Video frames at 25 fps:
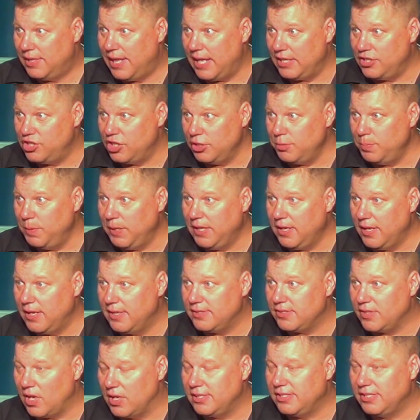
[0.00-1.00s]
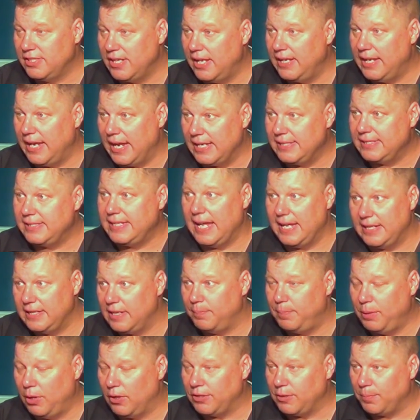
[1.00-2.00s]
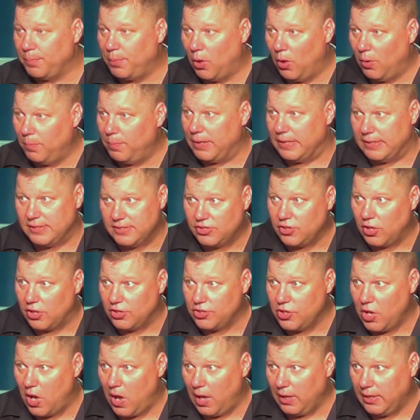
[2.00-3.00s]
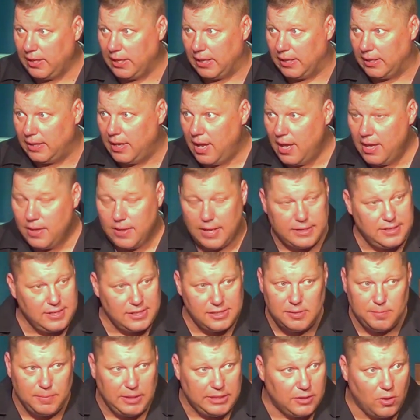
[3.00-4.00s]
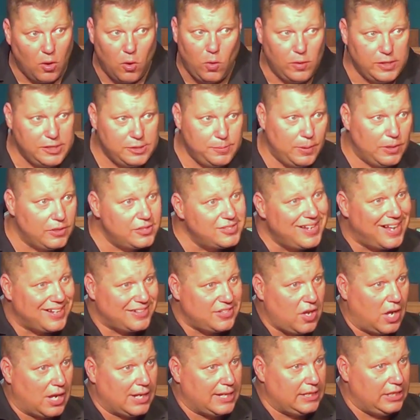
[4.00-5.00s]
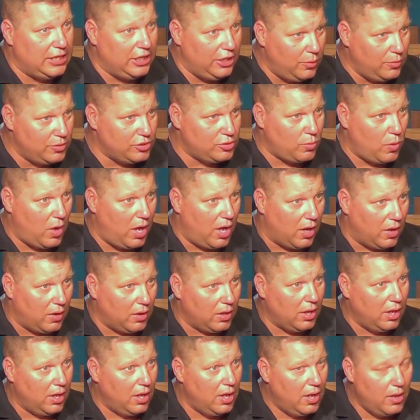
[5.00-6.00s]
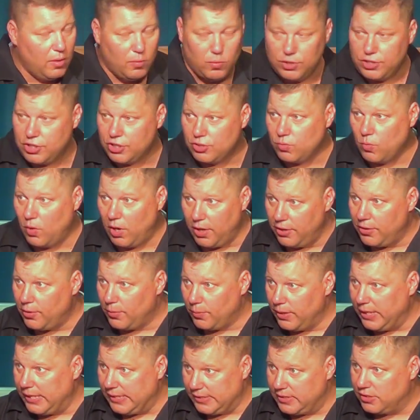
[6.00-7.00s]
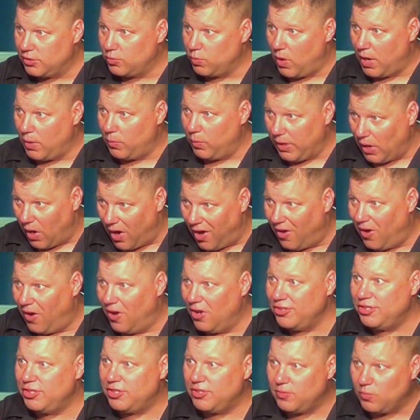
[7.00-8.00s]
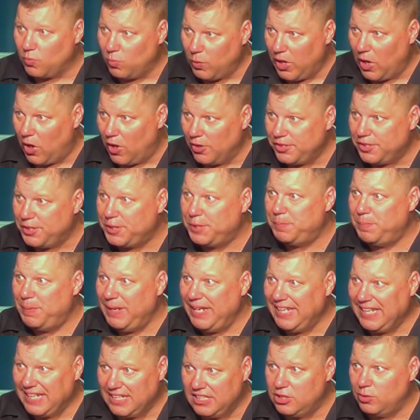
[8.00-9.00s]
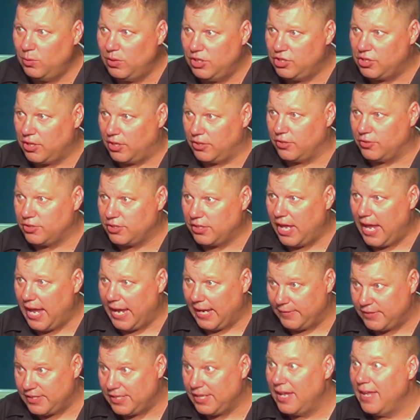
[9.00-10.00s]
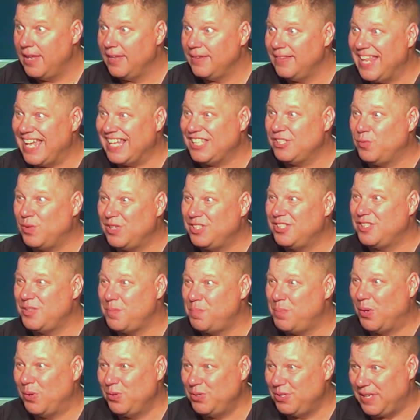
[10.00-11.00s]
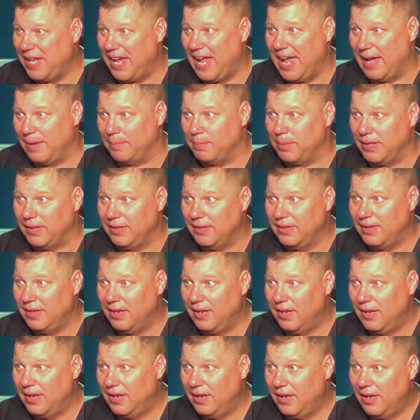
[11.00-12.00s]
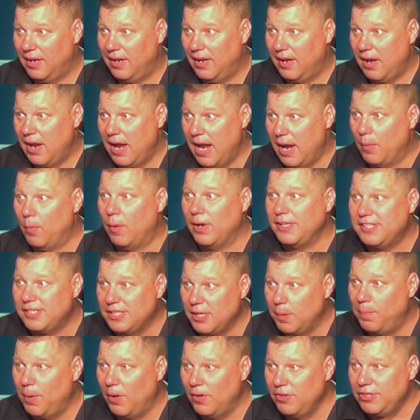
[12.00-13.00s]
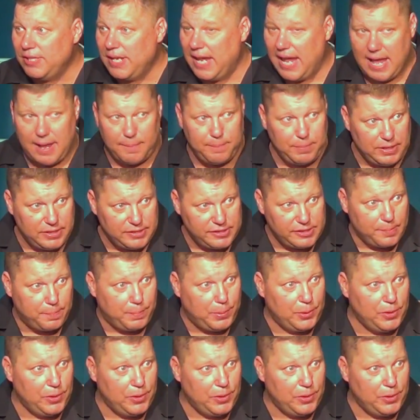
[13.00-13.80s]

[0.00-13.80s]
That just because on Sunday I stand up here at the pulpit and start talking, that doesn't mean the Holy Spirit's not talking to you as well. Which is one of the reasons why we all we all speak into each other's lives. That's what's supposed to happen. And what's supposed to happen is